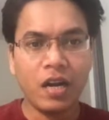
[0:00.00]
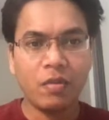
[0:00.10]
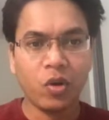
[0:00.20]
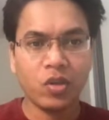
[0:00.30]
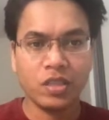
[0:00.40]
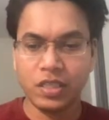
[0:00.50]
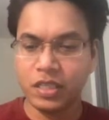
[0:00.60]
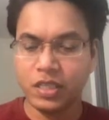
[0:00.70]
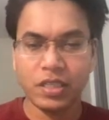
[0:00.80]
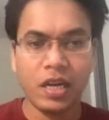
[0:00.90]
processing
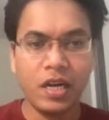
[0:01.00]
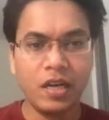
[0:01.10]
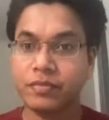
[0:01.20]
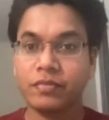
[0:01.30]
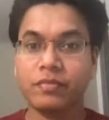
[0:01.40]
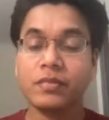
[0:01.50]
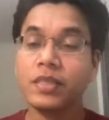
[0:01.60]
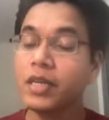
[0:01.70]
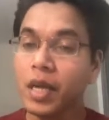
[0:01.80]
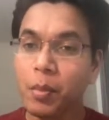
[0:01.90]
this, right?
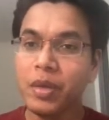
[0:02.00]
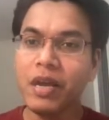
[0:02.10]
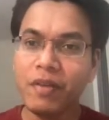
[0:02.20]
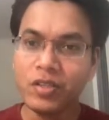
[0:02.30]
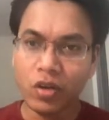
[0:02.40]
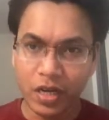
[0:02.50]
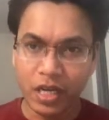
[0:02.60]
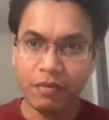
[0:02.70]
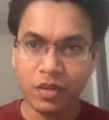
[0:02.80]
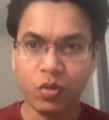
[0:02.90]
BFS or
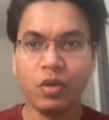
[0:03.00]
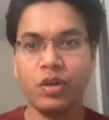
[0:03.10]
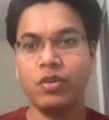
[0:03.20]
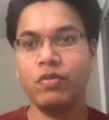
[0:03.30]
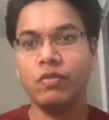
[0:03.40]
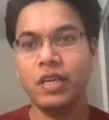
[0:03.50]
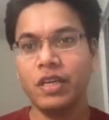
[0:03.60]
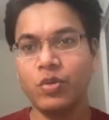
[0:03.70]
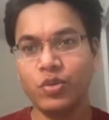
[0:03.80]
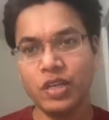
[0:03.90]
DFS, what we do, we
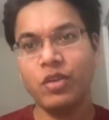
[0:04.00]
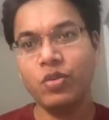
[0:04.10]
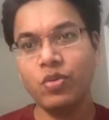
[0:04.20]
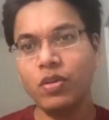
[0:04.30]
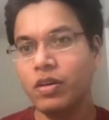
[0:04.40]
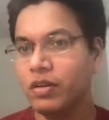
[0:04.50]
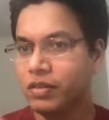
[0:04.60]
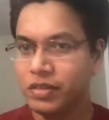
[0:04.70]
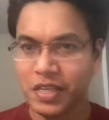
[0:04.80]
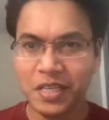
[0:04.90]
usually do
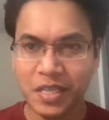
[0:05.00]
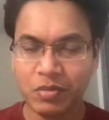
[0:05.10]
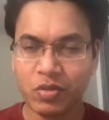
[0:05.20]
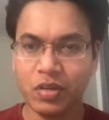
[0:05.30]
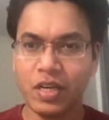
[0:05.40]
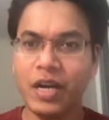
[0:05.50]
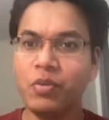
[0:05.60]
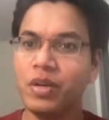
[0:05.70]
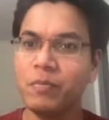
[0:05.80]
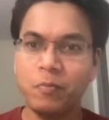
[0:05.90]
3 steps only, right?
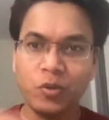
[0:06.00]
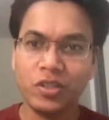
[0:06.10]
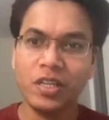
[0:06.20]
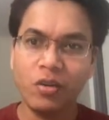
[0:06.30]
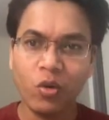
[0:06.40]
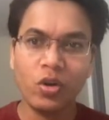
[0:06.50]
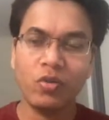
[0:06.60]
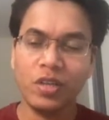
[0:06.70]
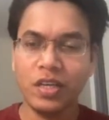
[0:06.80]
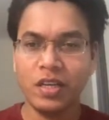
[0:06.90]
We push the node to
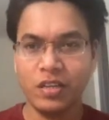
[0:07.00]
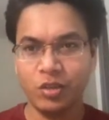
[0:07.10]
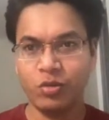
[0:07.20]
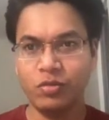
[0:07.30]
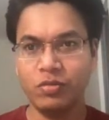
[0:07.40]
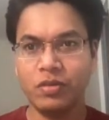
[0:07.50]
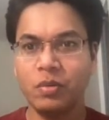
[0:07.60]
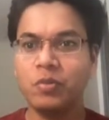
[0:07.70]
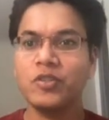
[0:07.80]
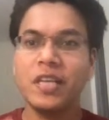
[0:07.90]
the queue,
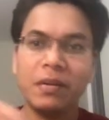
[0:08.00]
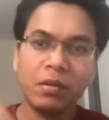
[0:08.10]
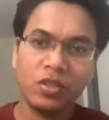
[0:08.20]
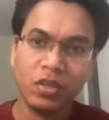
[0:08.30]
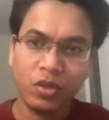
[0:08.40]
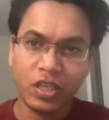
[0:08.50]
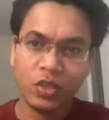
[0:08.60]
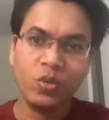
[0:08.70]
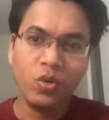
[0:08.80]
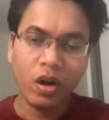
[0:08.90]
push the information to the
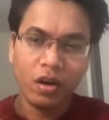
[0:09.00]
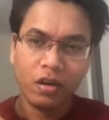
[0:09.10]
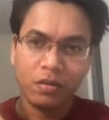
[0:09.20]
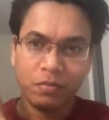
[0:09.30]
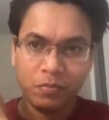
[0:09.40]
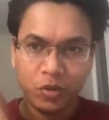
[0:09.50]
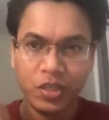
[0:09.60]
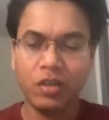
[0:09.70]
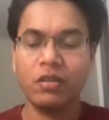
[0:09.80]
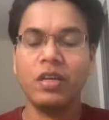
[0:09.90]
queue or push
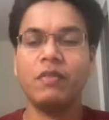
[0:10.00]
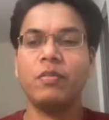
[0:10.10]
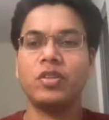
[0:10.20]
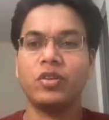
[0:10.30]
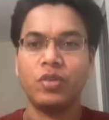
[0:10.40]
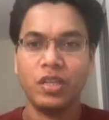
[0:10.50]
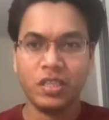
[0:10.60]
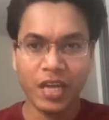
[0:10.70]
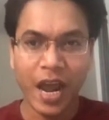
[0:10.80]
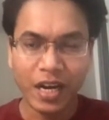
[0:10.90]
the information to the
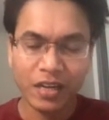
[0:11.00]
stack,